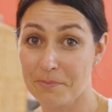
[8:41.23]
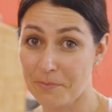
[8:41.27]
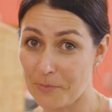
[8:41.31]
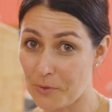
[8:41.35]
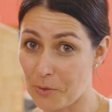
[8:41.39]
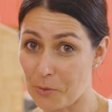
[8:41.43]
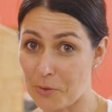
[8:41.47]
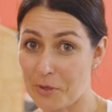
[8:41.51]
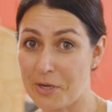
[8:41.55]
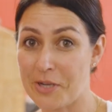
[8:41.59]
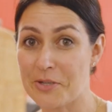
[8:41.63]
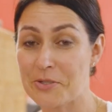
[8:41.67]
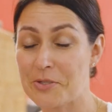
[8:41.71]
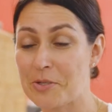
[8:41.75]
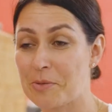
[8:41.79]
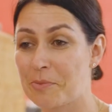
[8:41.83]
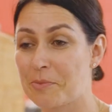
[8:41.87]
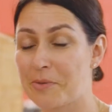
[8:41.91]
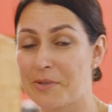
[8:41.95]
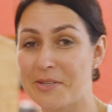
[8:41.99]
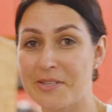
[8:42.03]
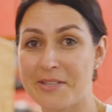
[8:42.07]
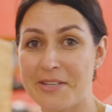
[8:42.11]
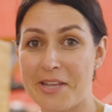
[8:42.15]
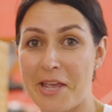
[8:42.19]
your
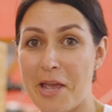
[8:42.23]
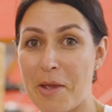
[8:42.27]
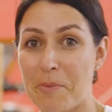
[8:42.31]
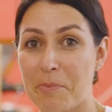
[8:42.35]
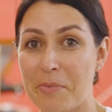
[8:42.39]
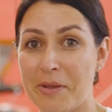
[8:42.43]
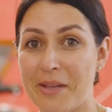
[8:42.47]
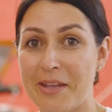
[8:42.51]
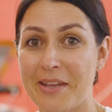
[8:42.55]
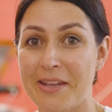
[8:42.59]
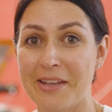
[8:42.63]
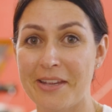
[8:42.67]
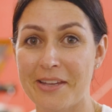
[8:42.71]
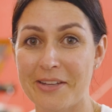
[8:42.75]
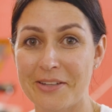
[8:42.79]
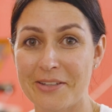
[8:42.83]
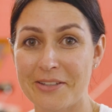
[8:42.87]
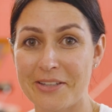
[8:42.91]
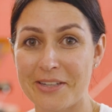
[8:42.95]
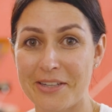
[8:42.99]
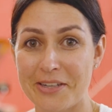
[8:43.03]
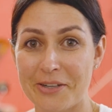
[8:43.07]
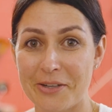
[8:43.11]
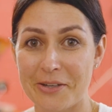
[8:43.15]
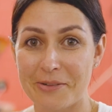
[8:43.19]
customers happy,
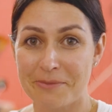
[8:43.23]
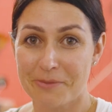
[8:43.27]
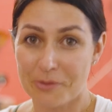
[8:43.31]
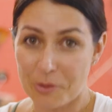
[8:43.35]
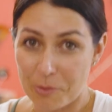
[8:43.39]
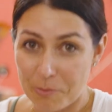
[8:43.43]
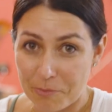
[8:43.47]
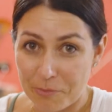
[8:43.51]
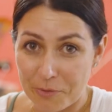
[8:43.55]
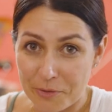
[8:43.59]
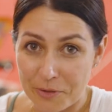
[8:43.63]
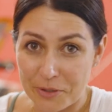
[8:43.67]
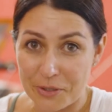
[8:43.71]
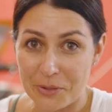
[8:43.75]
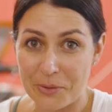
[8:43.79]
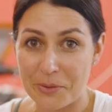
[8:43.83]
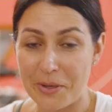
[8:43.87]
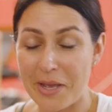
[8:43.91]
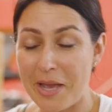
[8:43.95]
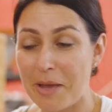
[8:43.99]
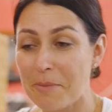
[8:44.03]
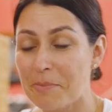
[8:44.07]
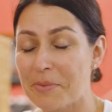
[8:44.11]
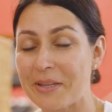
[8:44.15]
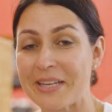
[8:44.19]
and hopefully you
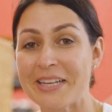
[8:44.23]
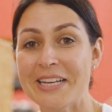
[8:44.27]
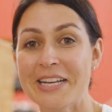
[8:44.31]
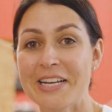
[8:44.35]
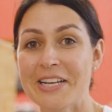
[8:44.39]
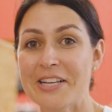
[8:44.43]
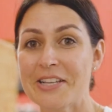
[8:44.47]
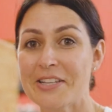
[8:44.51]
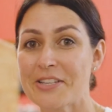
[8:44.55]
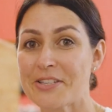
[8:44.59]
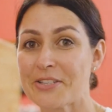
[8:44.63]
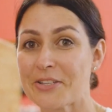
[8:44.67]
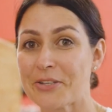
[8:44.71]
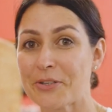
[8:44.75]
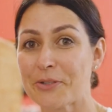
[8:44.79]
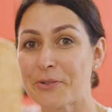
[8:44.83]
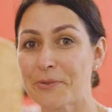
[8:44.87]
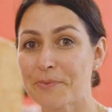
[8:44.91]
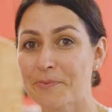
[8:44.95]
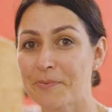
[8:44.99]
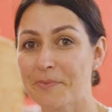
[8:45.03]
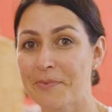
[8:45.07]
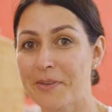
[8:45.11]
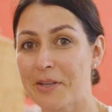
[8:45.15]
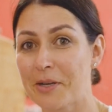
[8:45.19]
happy. So
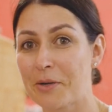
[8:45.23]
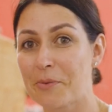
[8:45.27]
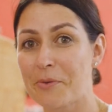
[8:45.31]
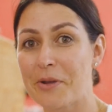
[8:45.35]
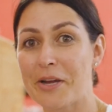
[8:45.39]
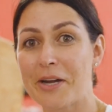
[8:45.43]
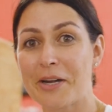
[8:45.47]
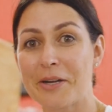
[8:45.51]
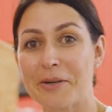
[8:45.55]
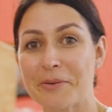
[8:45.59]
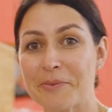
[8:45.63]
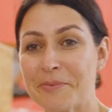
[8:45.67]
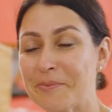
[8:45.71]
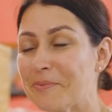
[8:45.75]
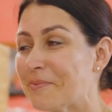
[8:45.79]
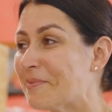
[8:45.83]
here we are.